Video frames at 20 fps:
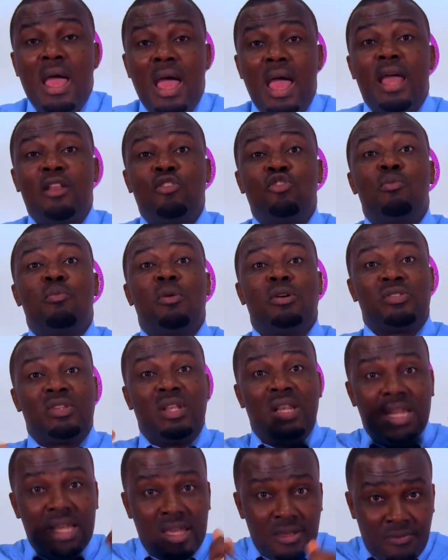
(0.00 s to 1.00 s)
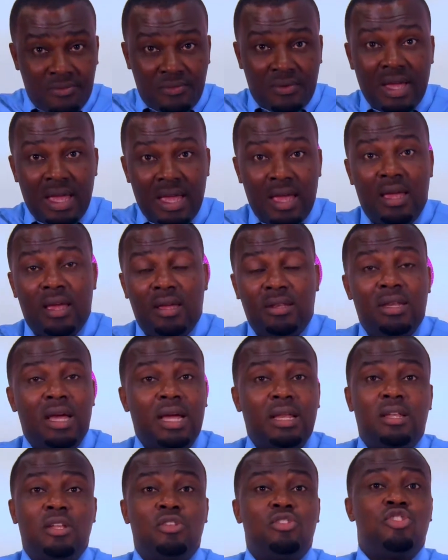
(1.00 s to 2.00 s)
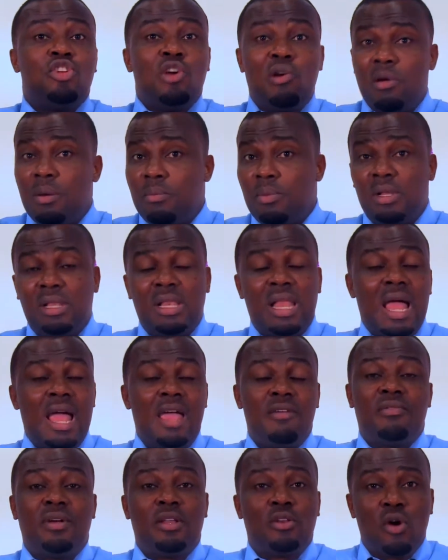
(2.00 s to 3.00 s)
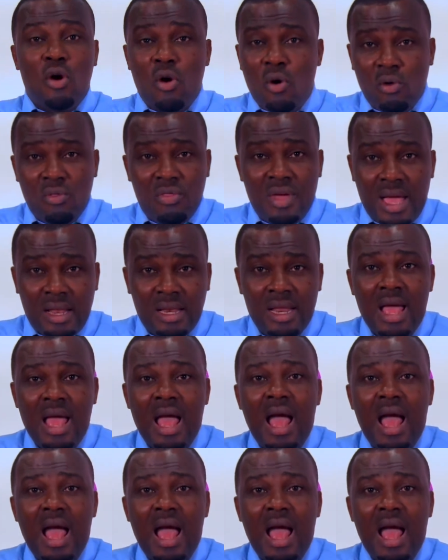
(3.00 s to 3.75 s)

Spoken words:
and you must live an endurable life and all that.